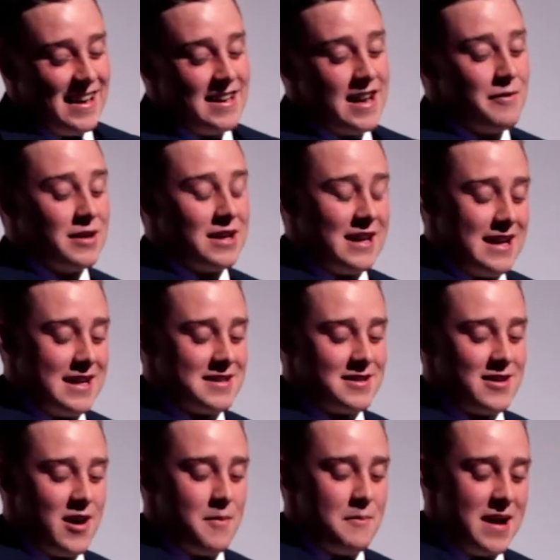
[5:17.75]

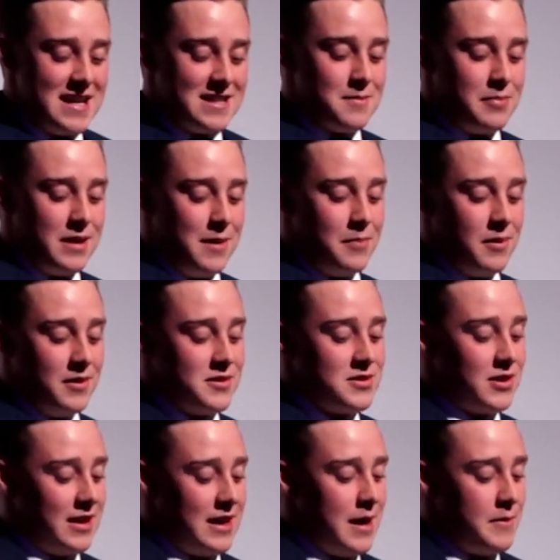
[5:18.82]
Nevertheless, they're amazing people,
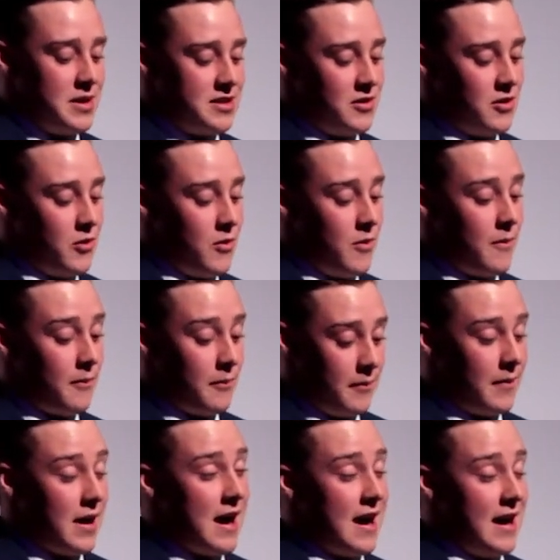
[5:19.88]
so they let me do
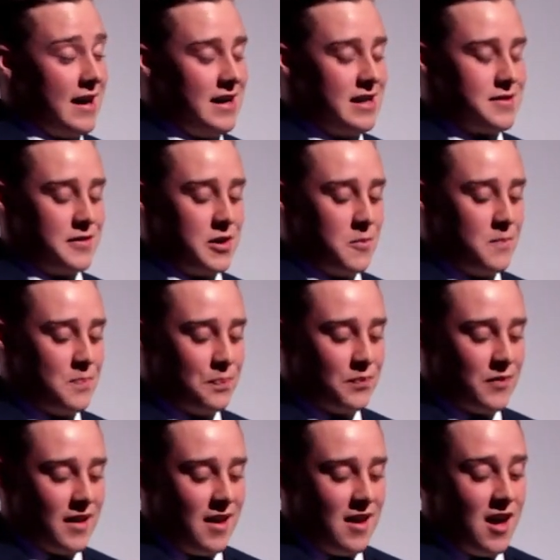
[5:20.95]
an interview.
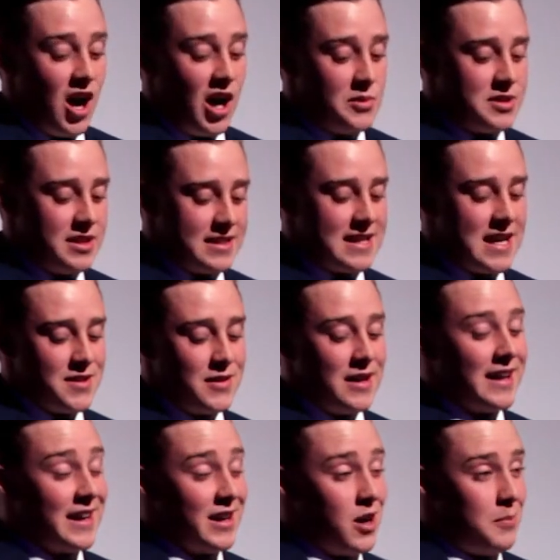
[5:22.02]
I was
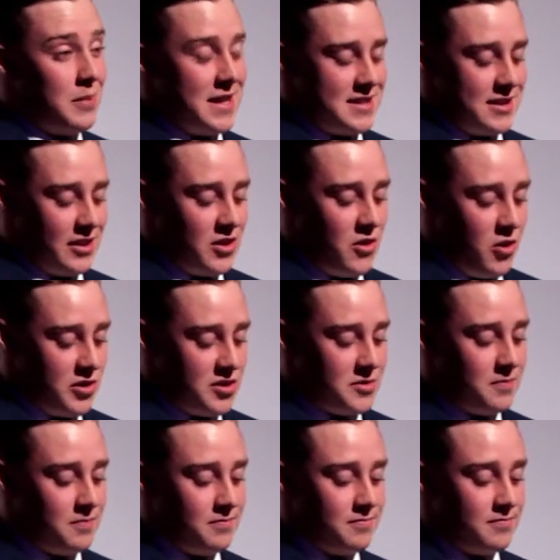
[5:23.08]
successful and I got a place on the course.